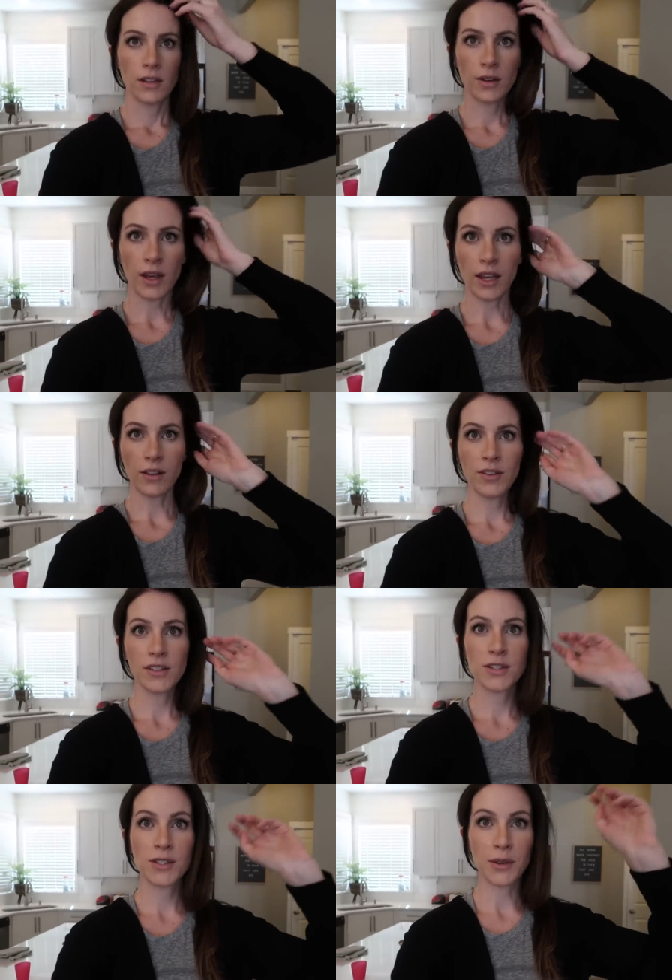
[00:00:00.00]
Okay,
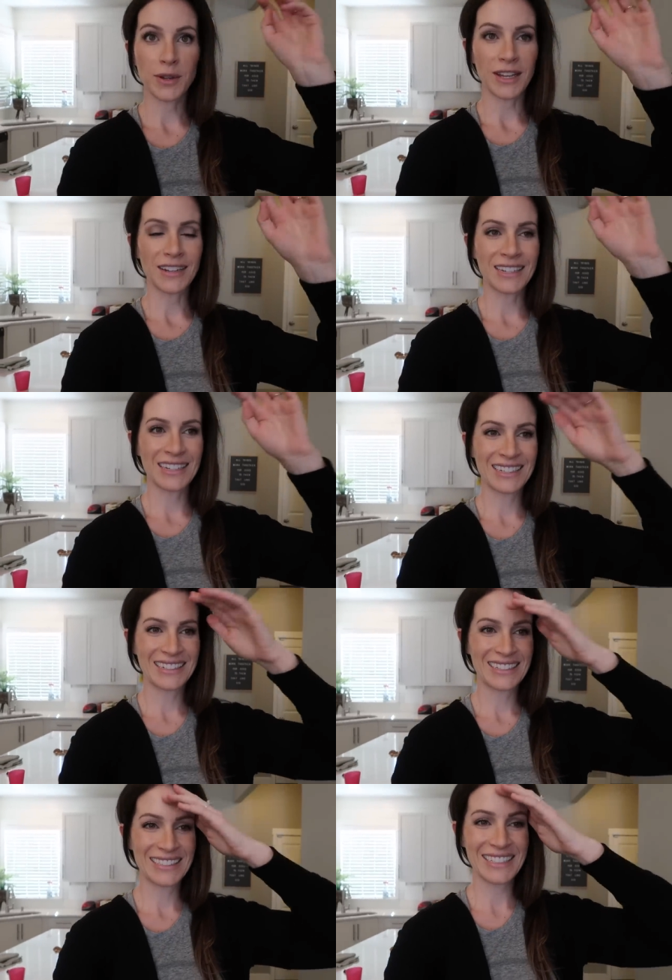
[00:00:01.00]
feels so good
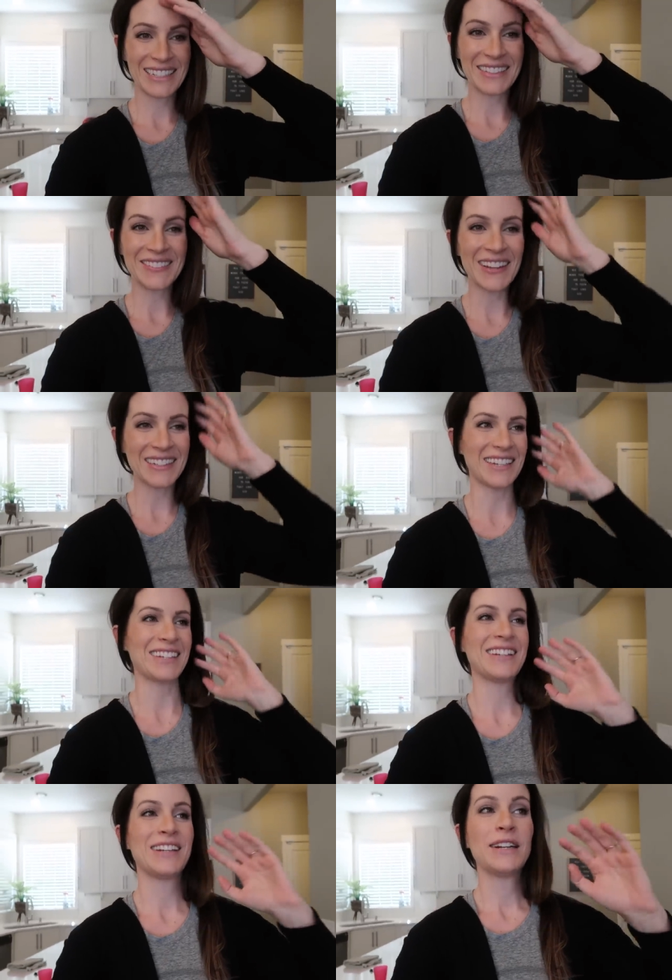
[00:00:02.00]
to get all of that
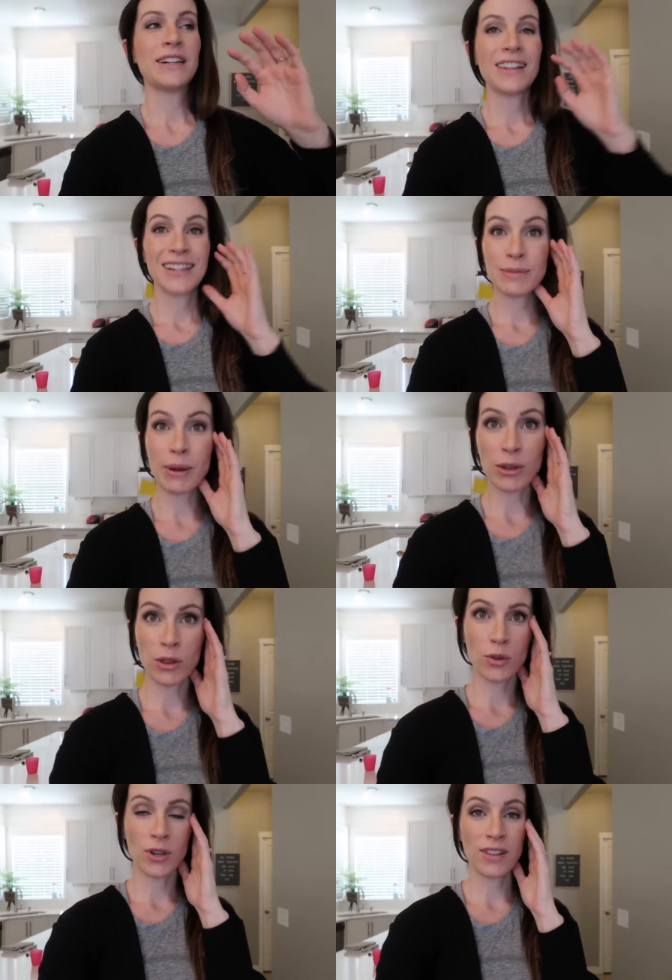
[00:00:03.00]
done. It's
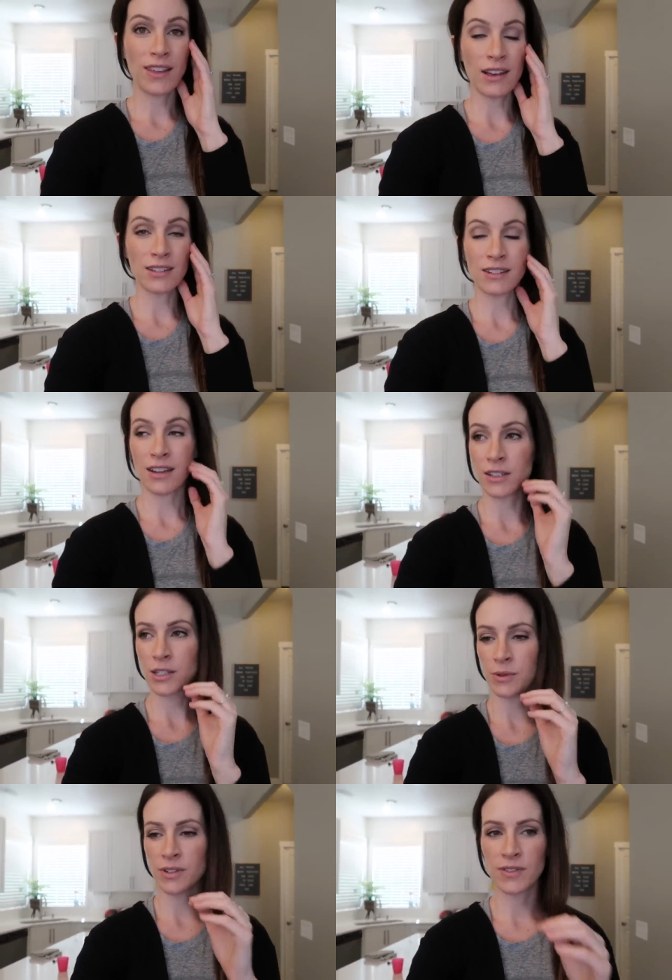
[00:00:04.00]
about
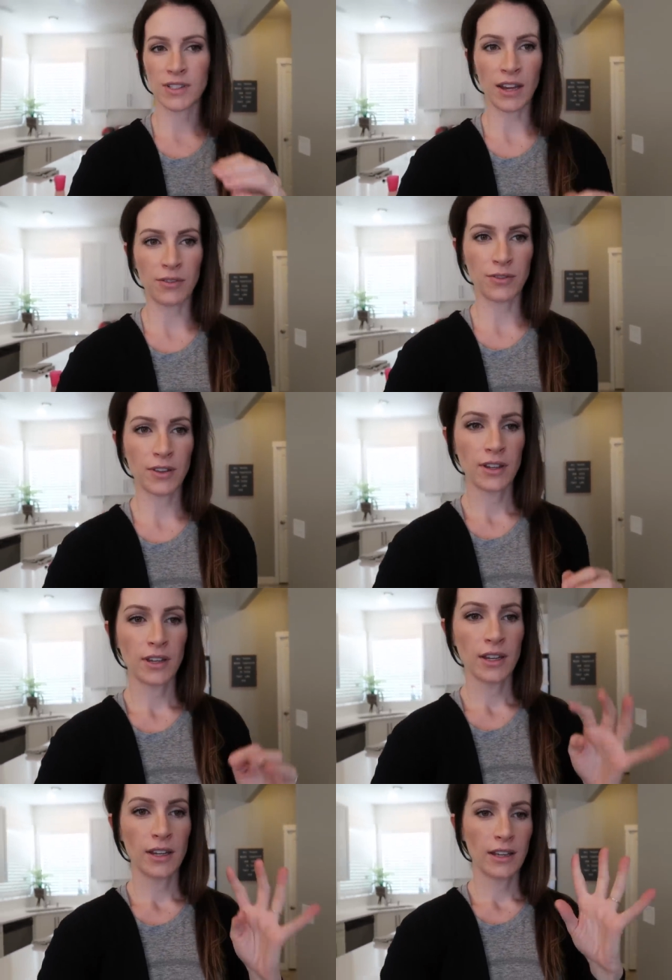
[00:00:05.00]
$3,000 worth of stuff
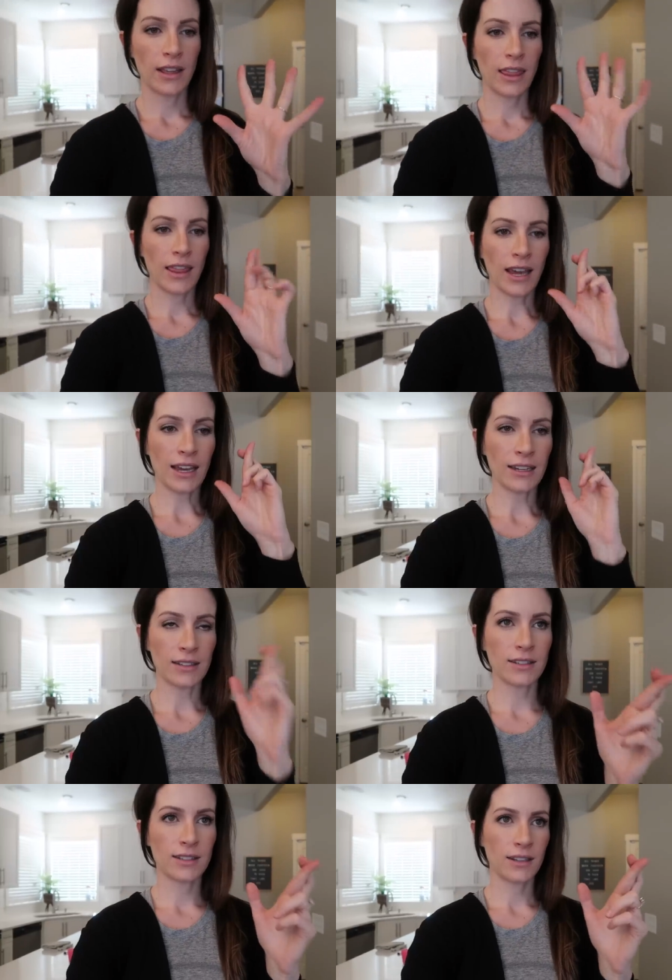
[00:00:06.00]

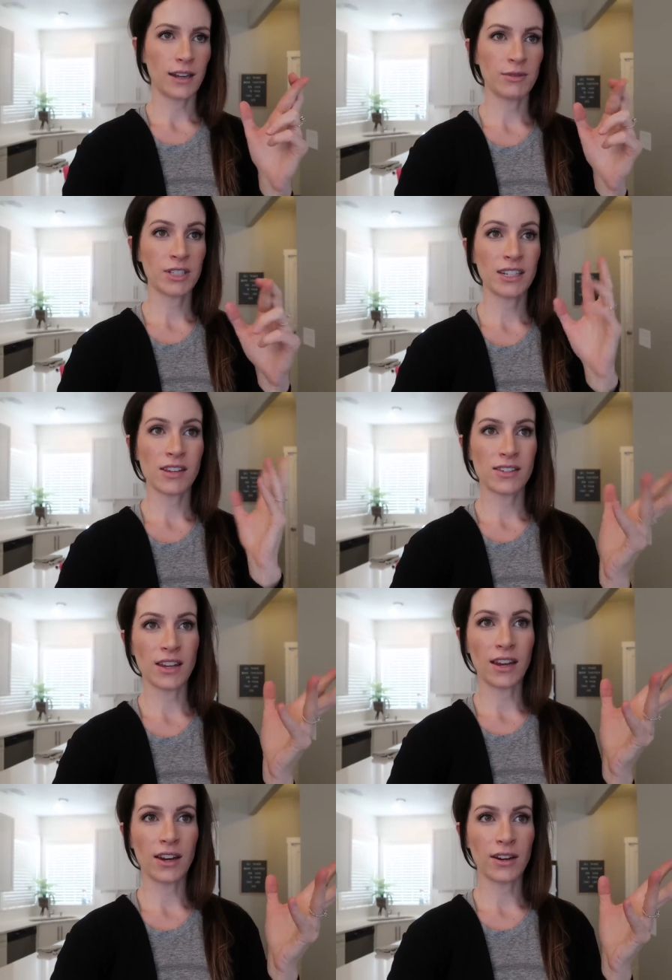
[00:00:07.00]
that I'm just gonna
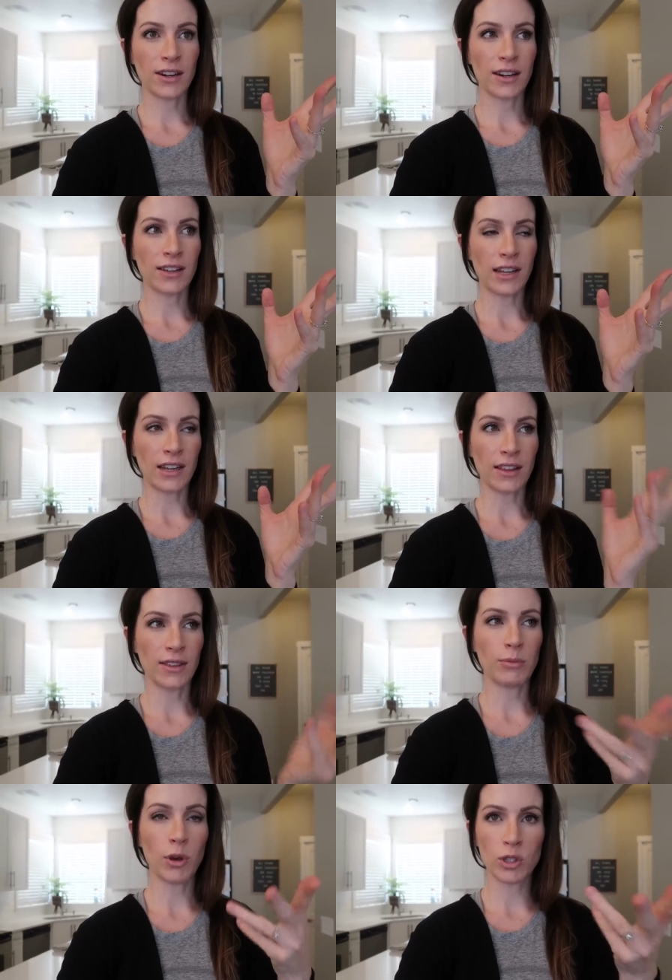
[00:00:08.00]
sit here and like
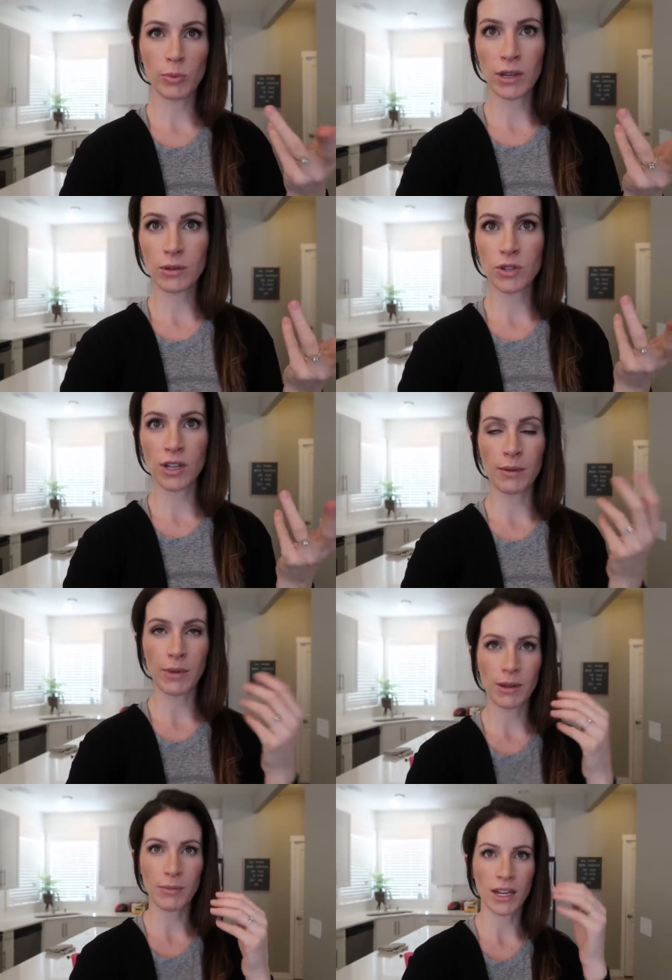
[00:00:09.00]
the postal pickup should come
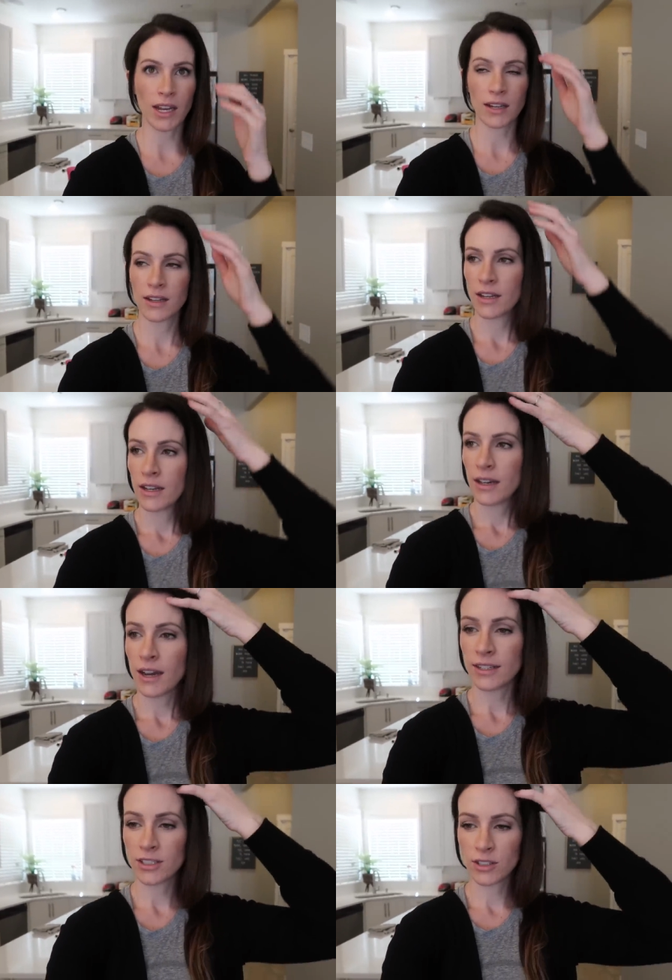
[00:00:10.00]
any minute.
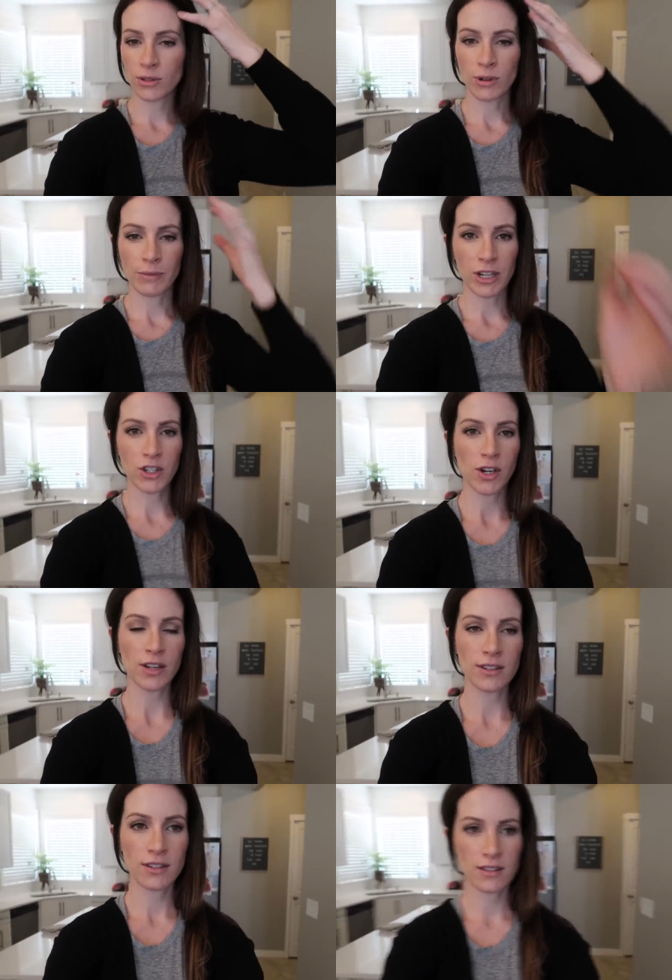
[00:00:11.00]
I just do want to make sure
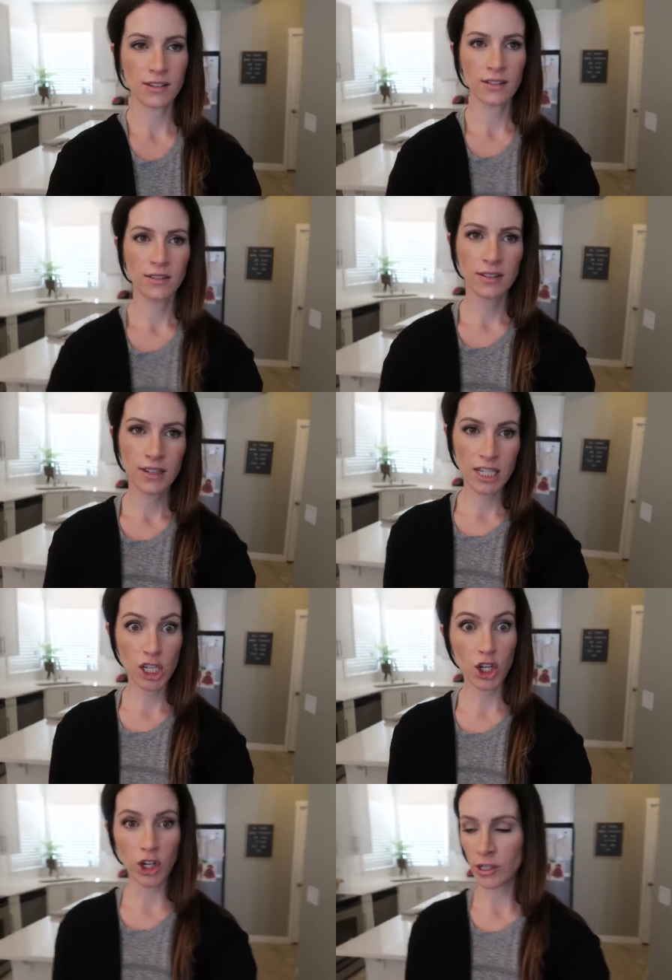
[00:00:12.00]
it's
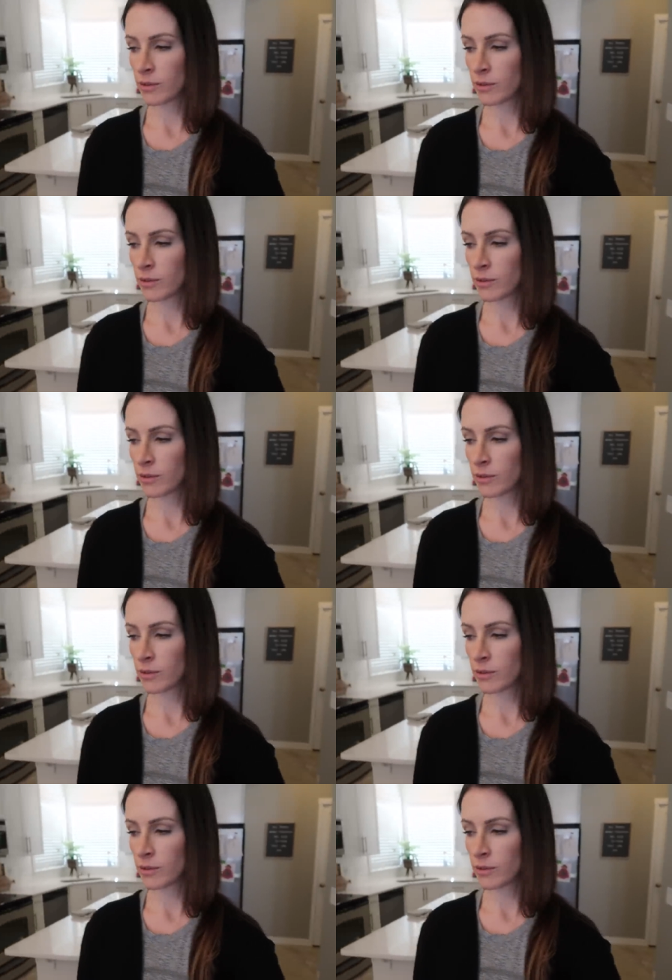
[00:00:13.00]
secure.